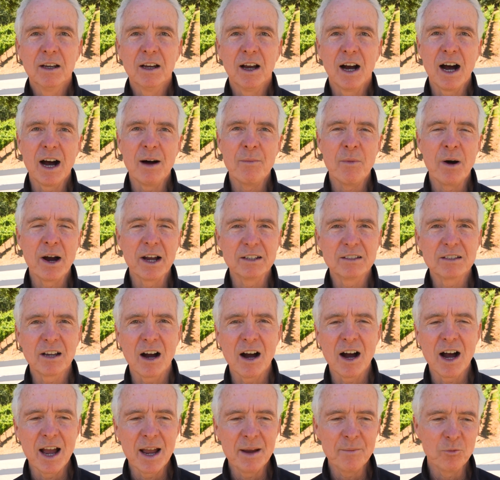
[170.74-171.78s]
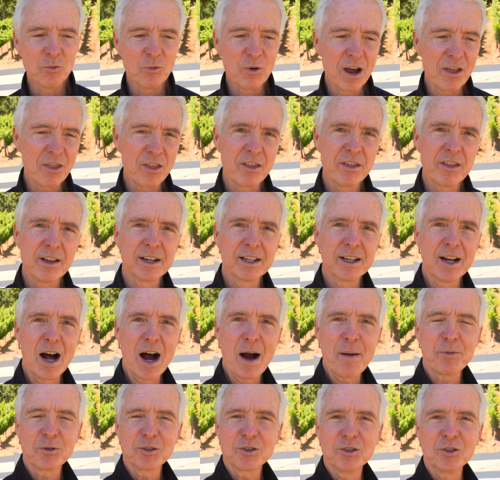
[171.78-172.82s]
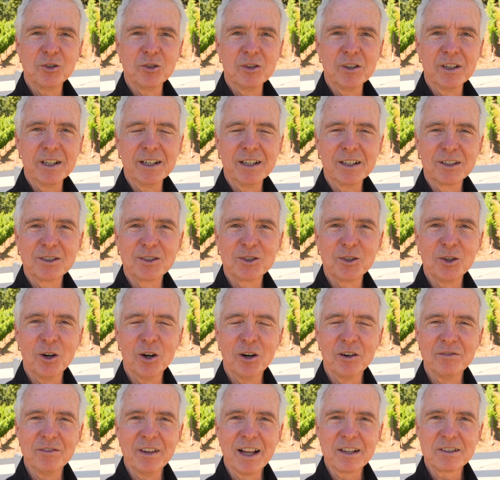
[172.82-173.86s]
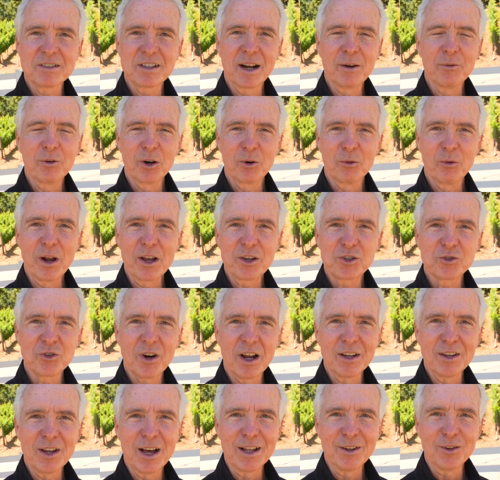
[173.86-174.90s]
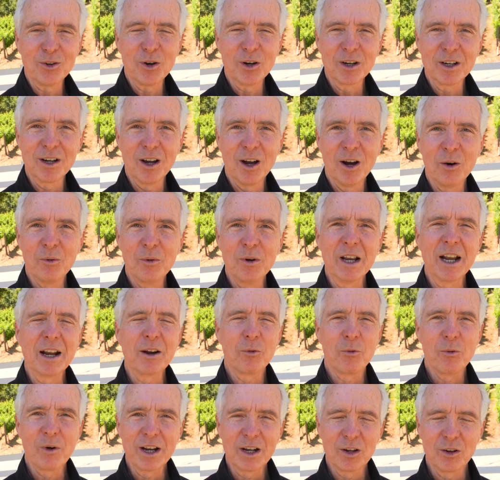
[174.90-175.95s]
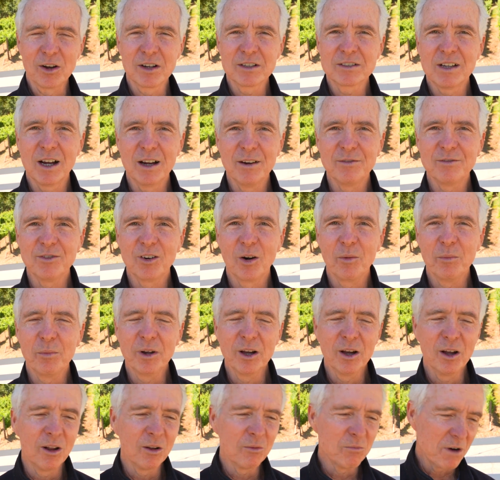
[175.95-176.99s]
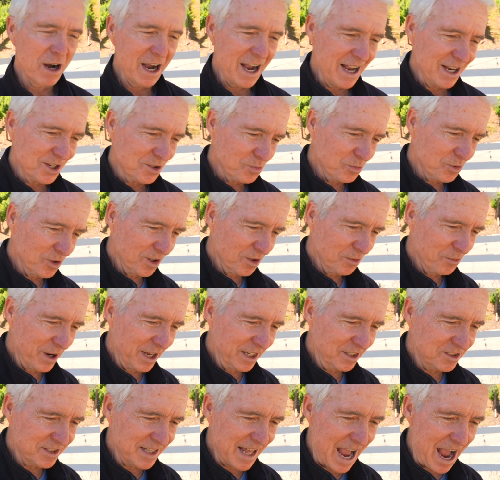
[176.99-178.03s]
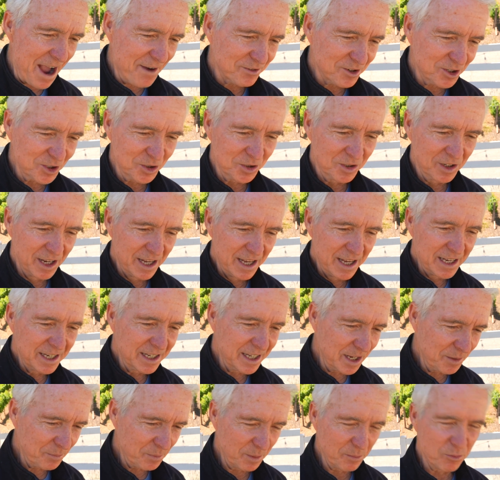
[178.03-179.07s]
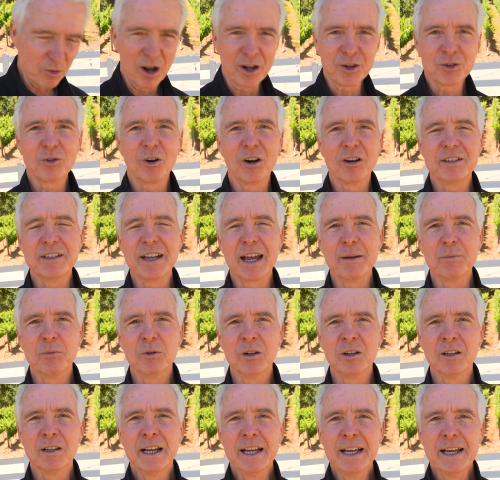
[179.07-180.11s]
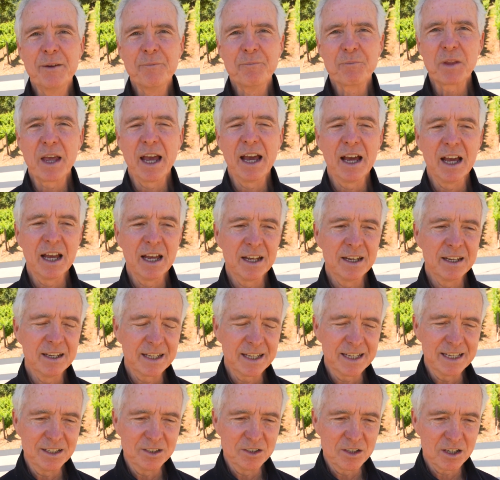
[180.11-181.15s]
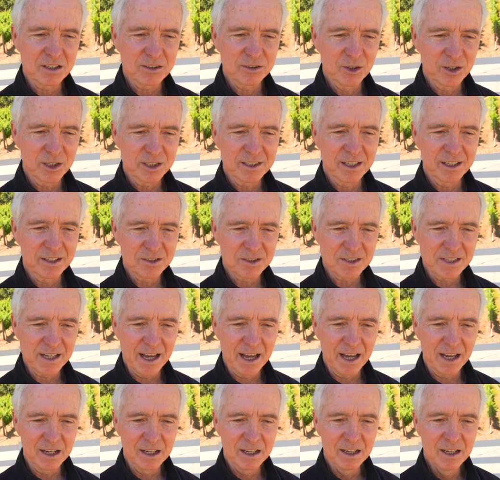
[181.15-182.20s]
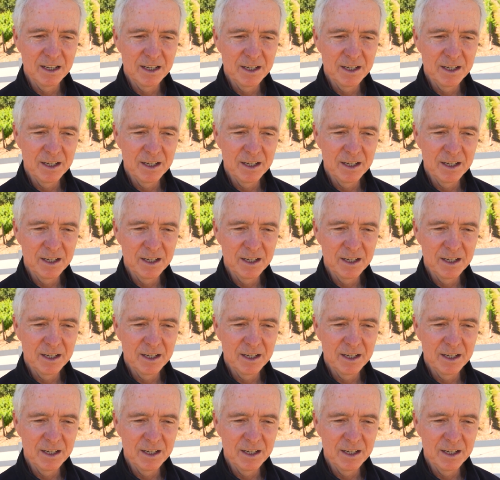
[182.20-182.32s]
on my time rather than an opportunity to serve. Nancy and I were at a restaurant not long ago. We had to wait a long time for our bill. I asked one of the wait staff, could it be brought to our table? And he just looked and said,